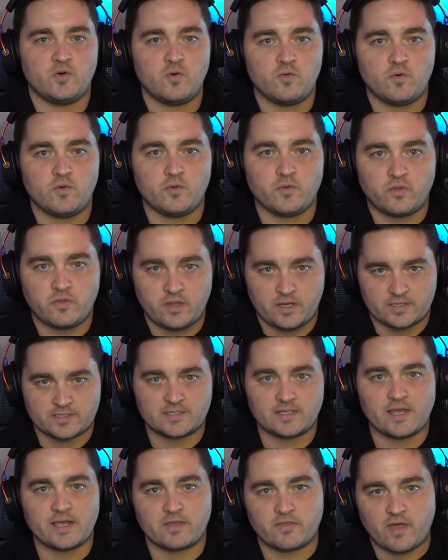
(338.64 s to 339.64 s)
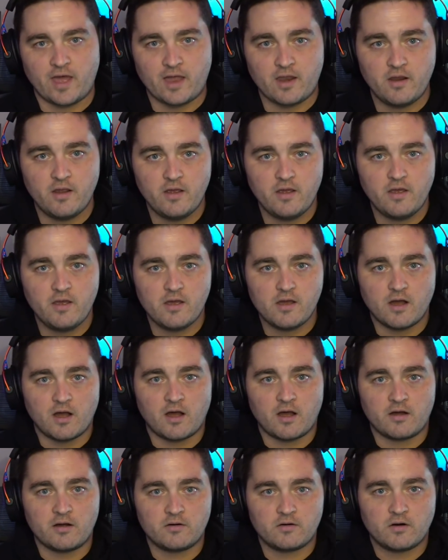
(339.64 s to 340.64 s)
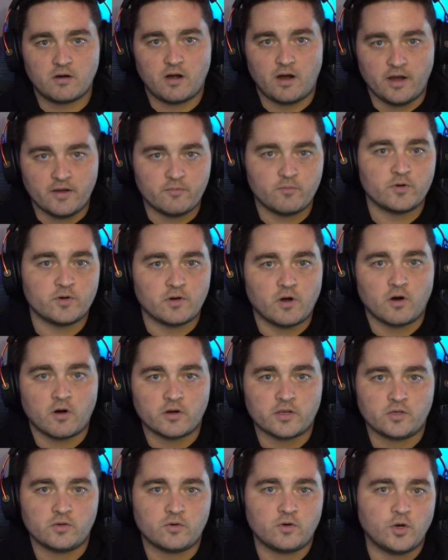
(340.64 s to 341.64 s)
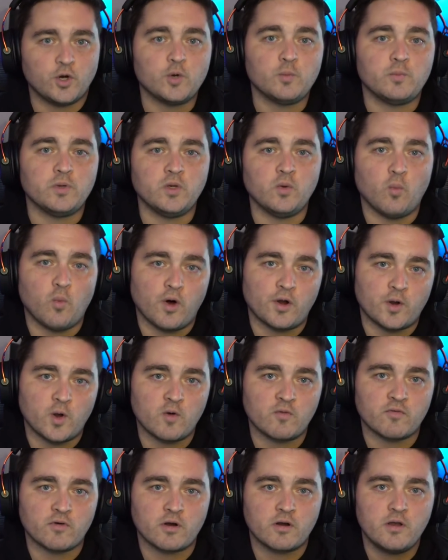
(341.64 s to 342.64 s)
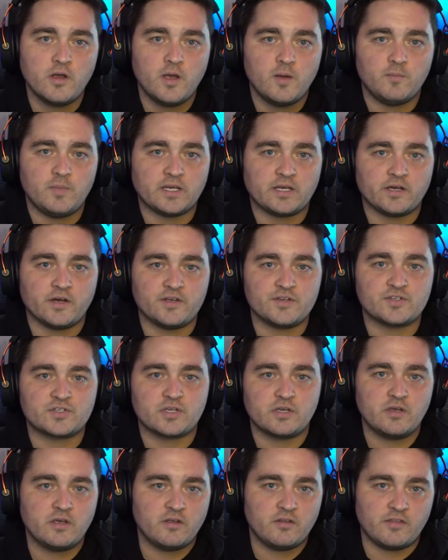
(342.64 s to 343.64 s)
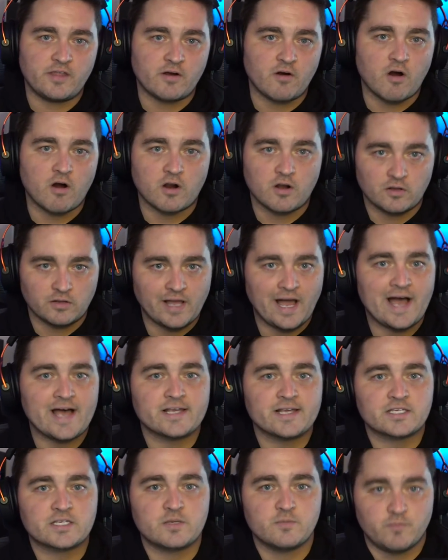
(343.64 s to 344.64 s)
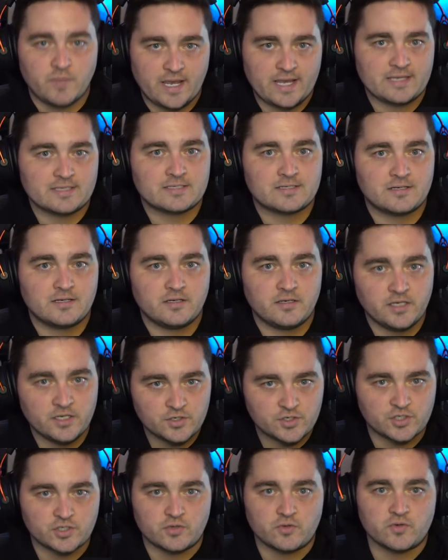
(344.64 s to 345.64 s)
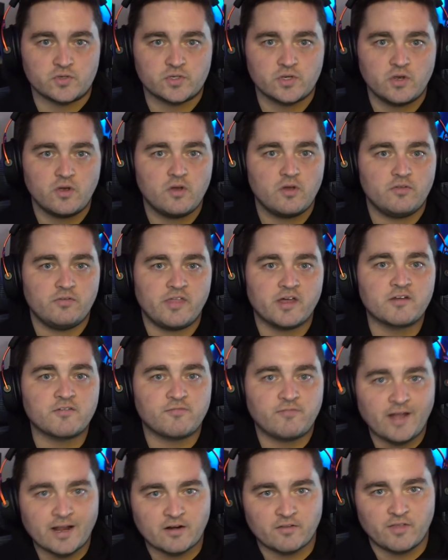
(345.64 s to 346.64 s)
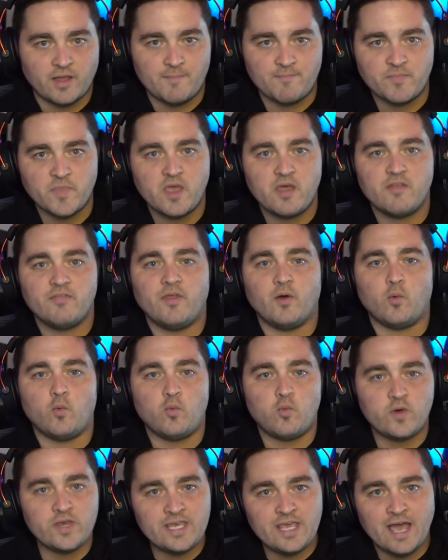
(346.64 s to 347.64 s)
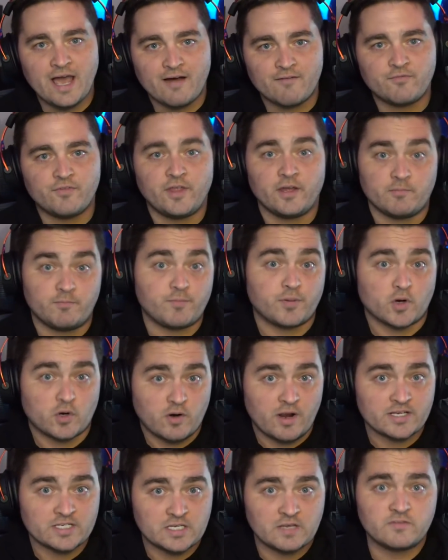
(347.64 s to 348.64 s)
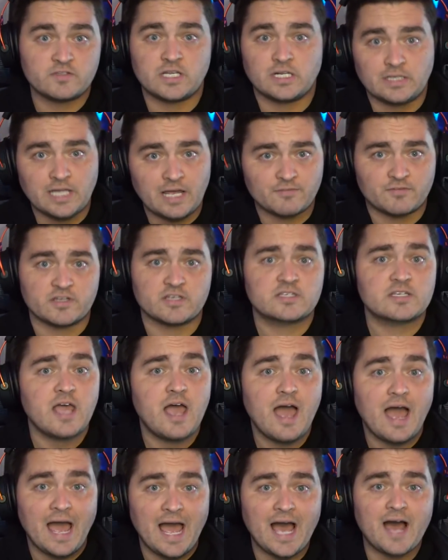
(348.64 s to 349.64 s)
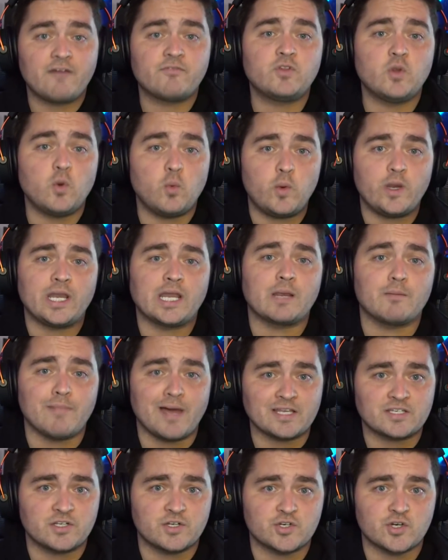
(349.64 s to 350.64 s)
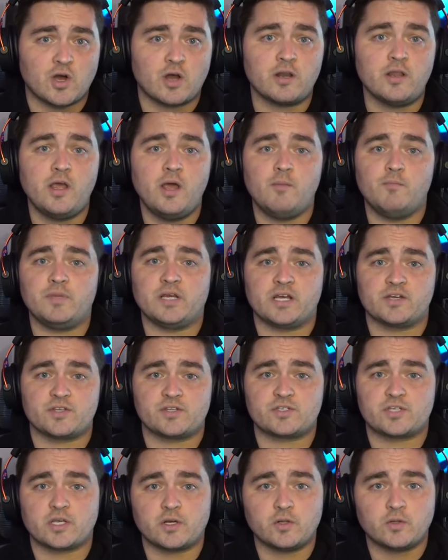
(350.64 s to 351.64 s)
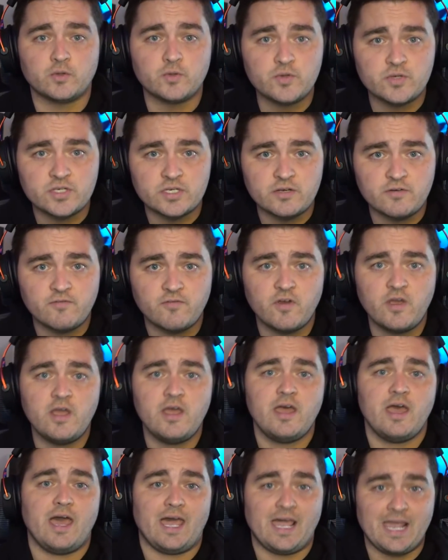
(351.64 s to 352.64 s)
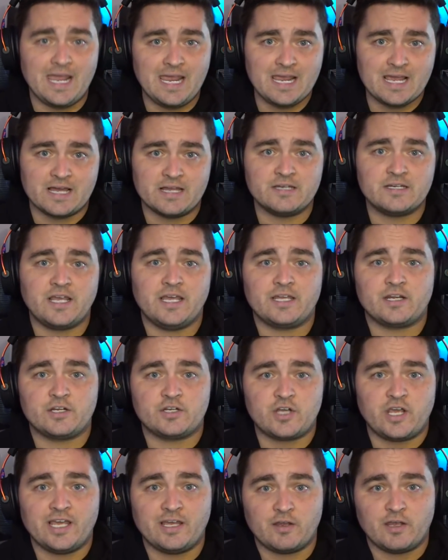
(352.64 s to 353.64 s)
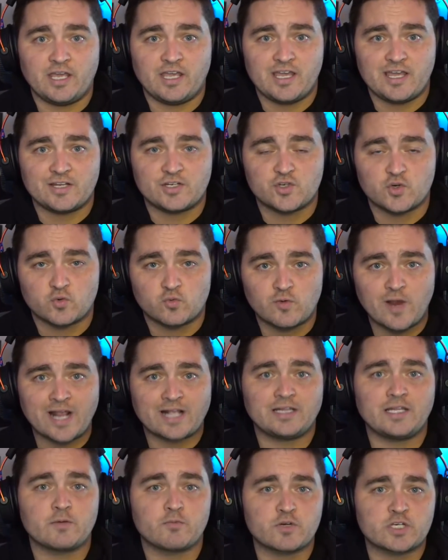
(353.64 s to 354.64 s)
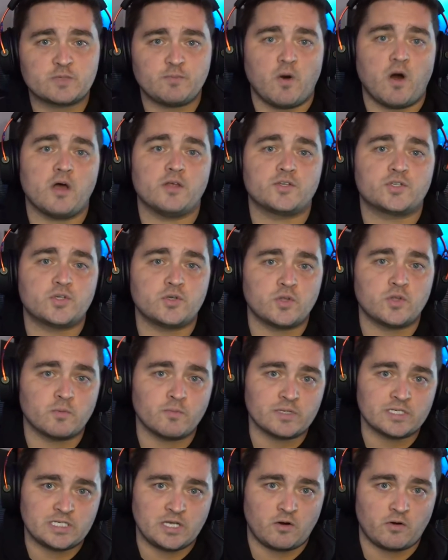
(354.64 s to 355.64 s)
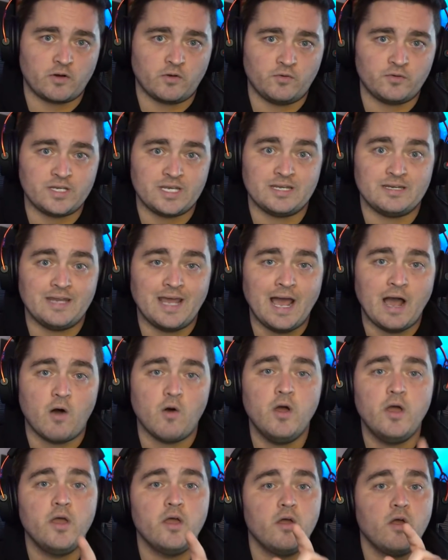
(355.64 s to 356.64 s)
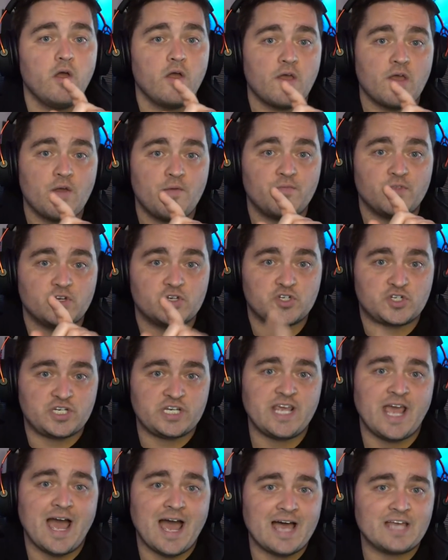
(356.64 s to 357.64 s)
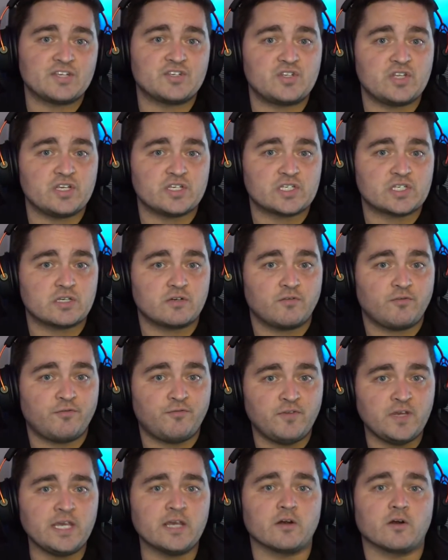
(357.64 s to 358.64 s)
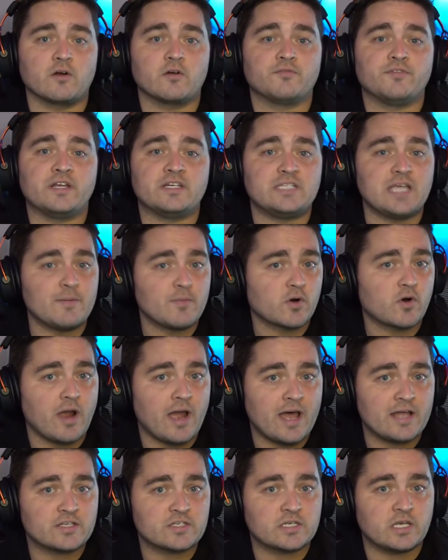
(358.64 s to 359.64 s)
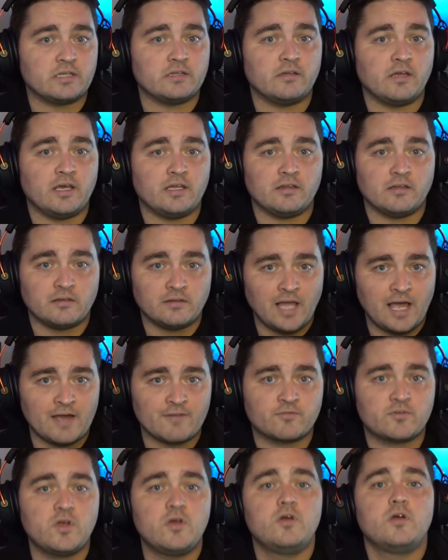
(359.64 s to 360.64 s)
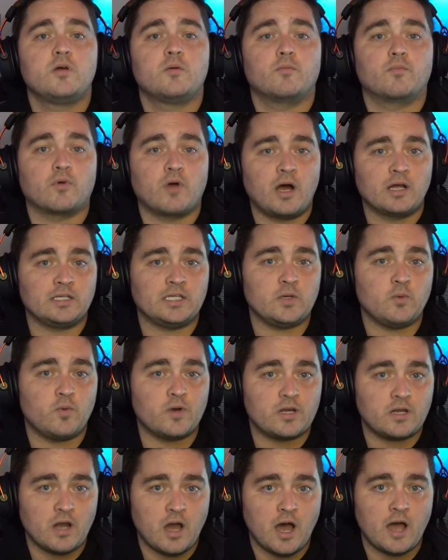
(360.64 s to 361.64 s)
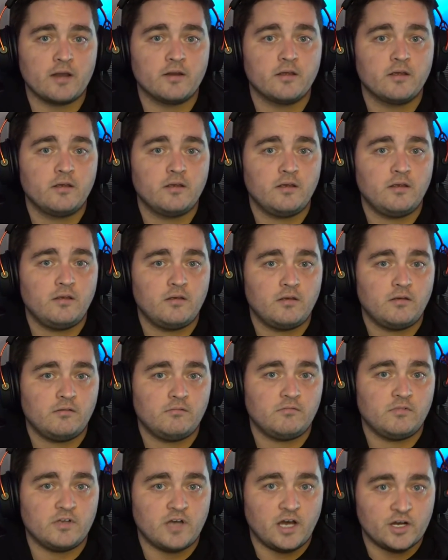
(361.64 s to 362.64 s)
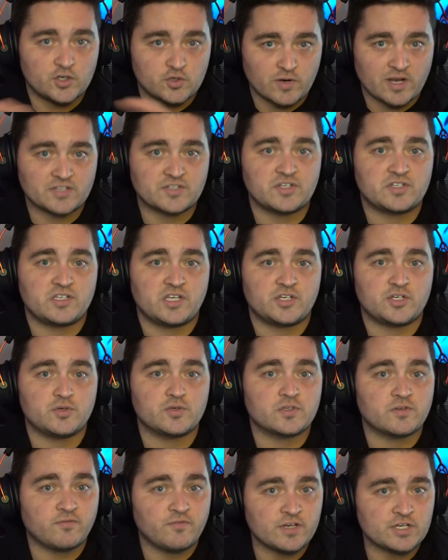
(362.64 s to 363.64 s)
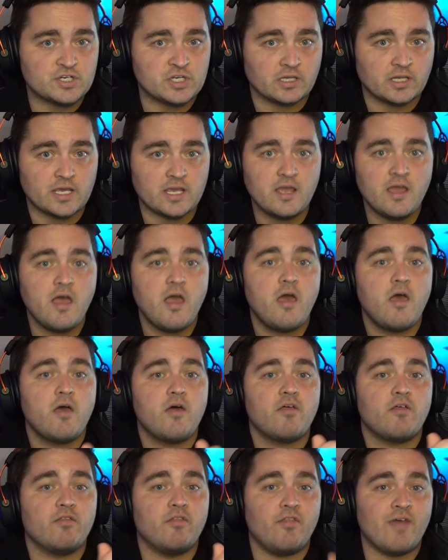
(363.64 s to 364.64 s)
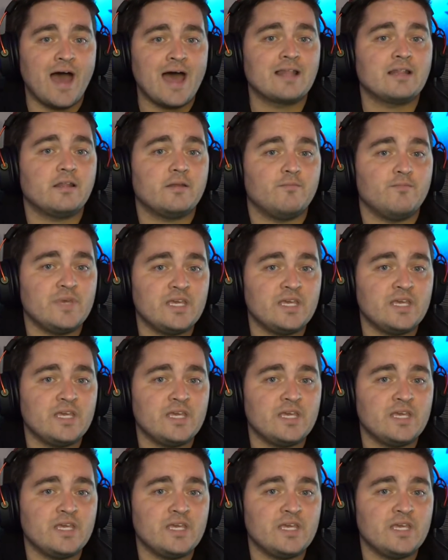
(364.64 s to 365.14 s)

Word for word: who who thinks like that. Uh, I would argue could be won over because mm-hmm. there are class based issues that affect them that we have that progressives and leftists have the winning message on because it's inclusive and it it it directly responds to their material need. Now, she has this fear that Democrats and and the left broadly would not address this issue sufficiently that